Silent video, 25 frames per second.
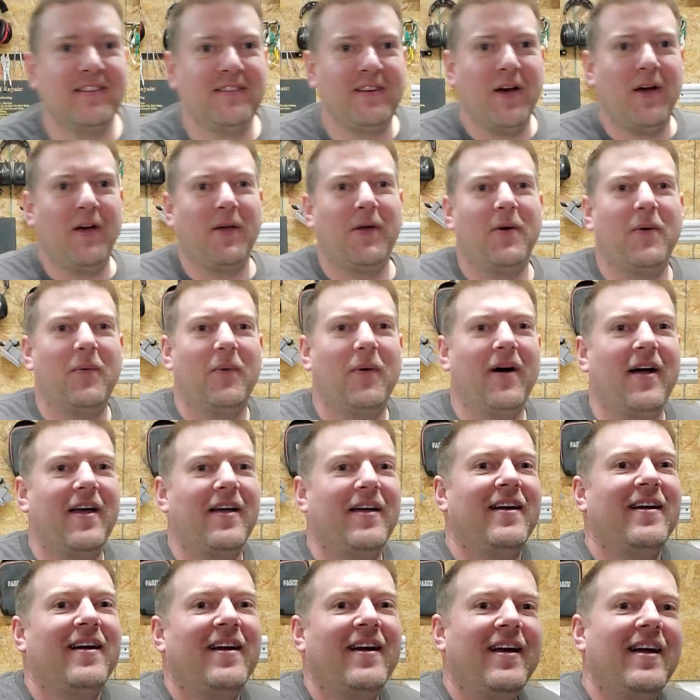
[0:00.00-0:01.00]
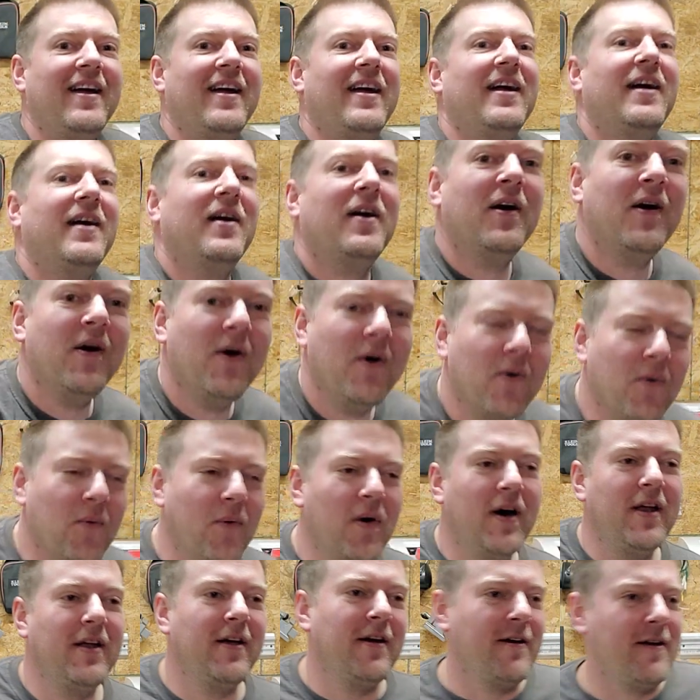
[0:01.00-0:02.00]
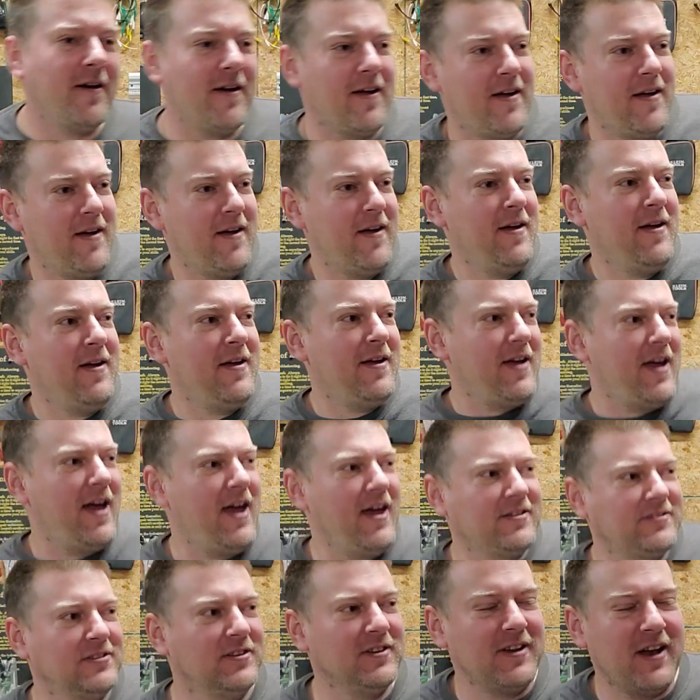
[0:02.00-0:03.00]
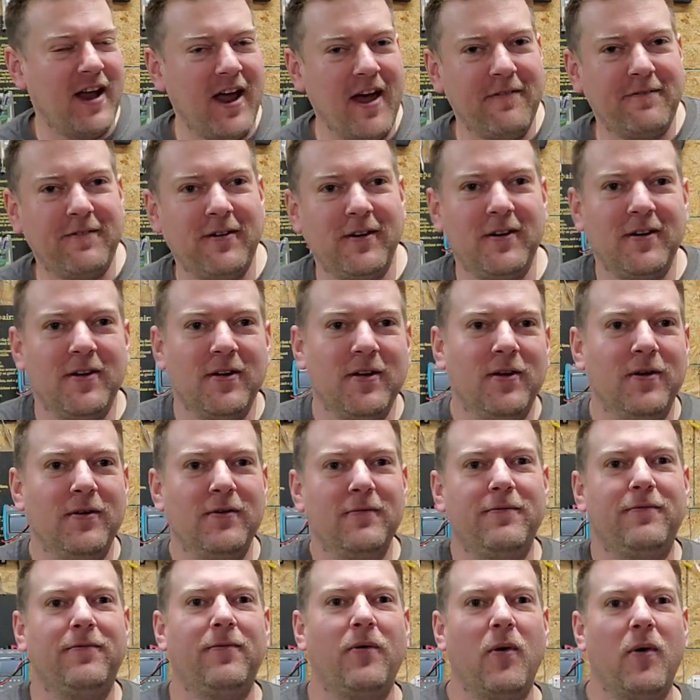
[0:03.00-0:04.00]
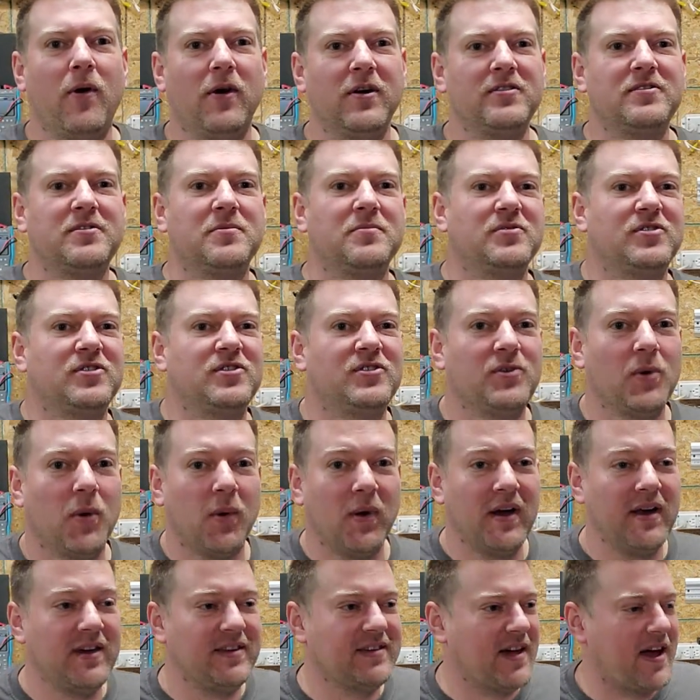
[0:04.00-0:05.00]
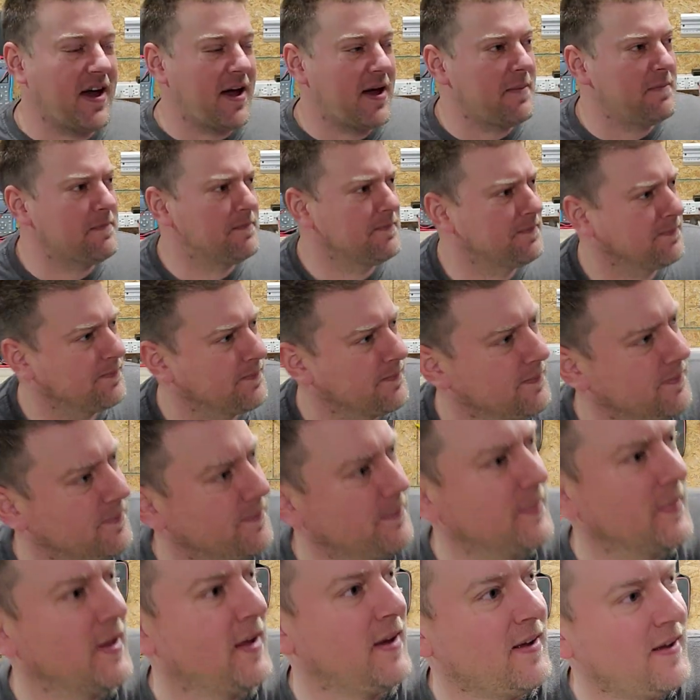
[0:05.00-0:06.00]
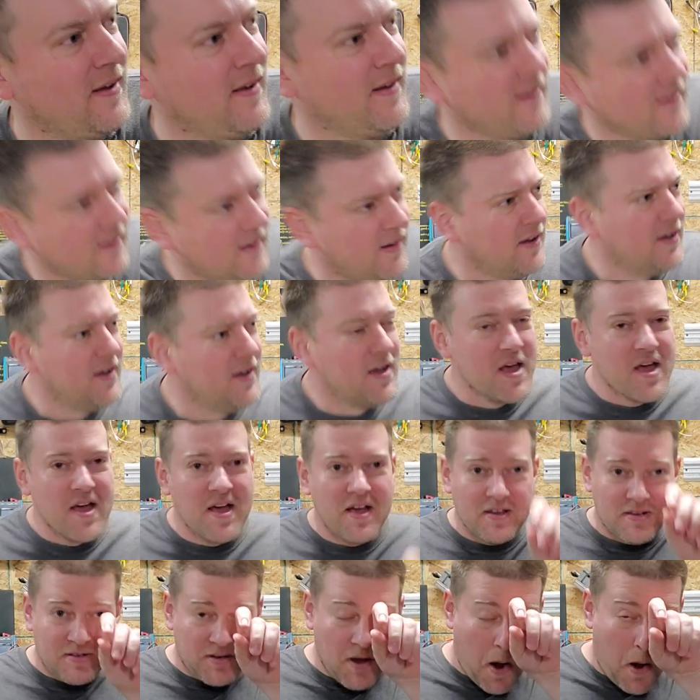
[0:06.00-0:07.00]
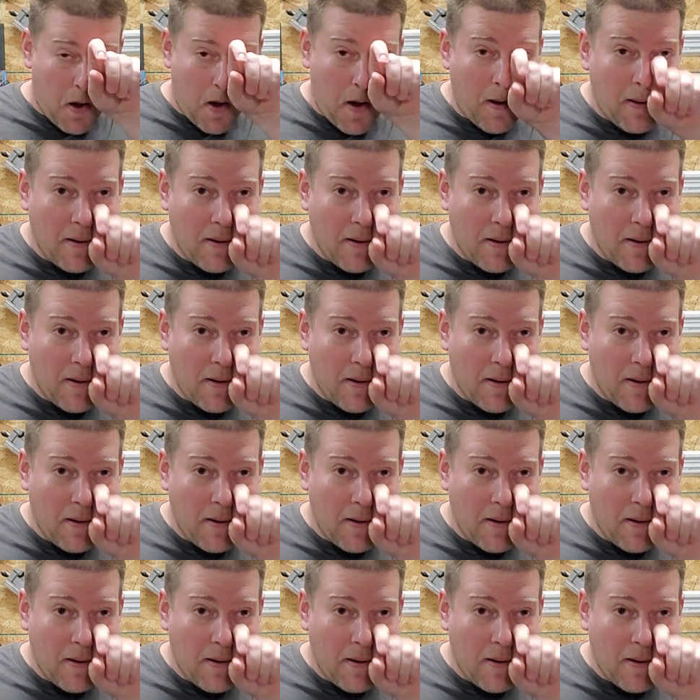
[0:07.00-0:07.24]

Tell you what. What a excellent afternoon for some story time. So,